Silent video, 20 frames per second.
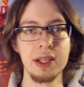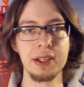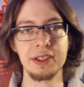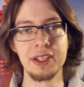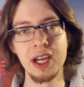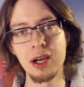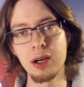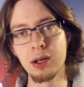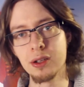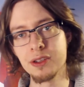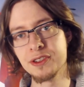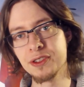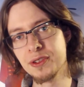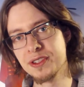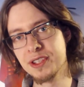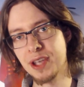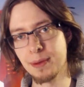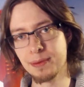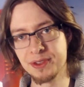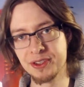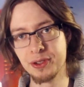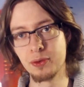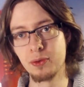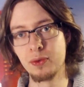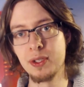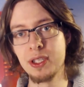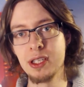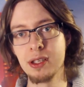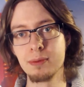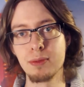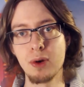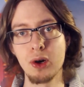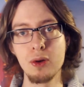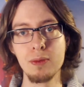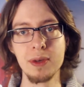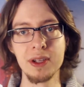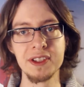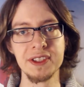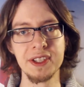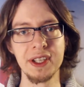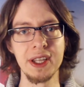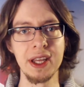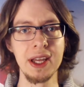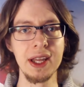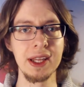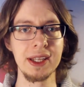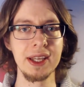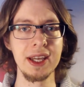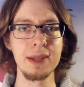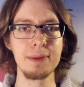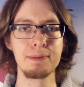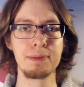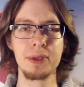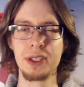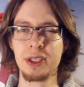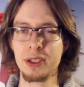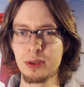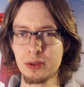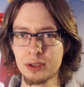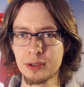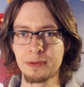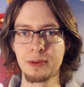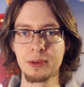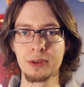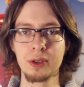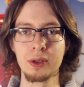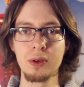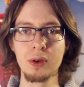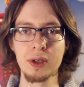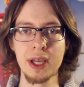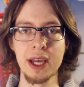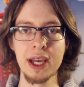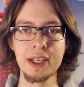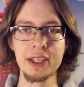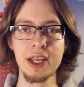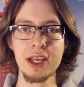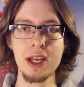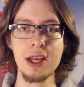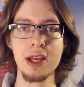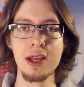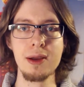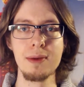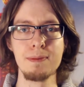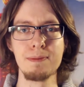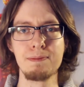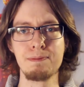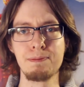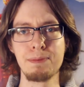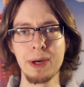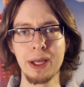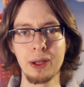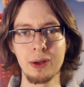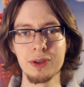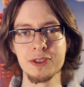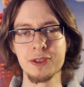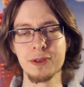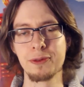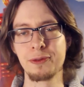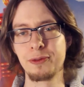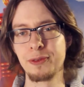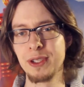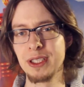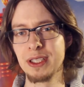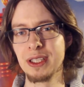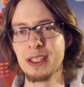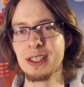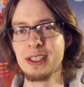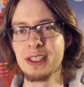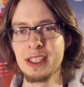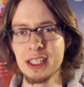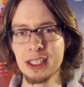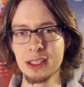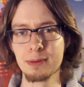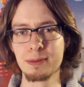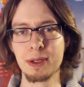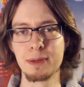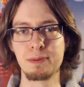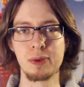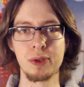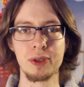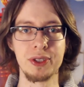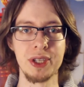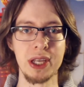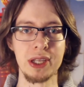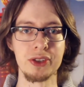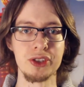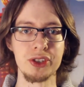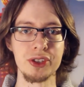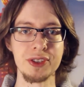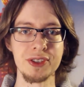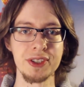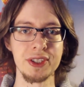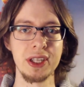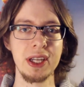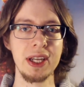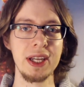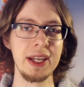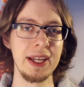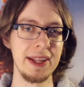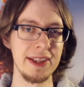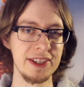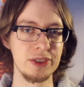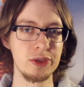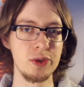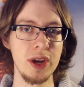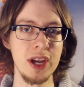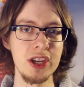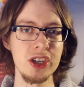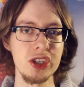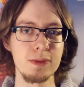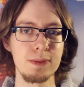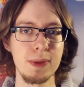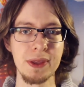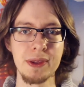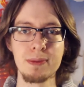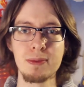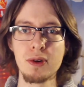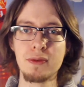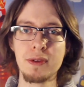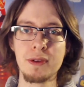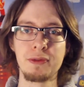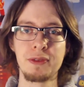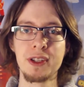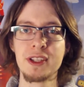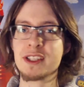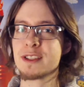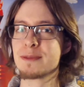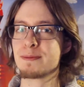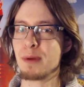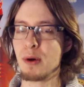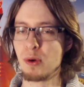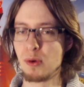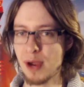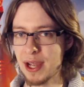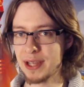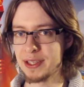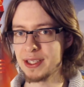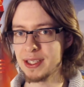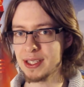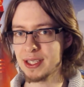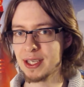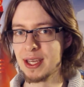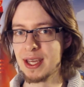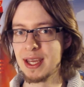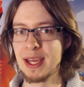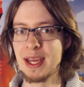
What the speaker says: There are also some surreal moments that are again beautiful to look at, but also feel a little bit pretentious. It's strange, but the movie feels poetic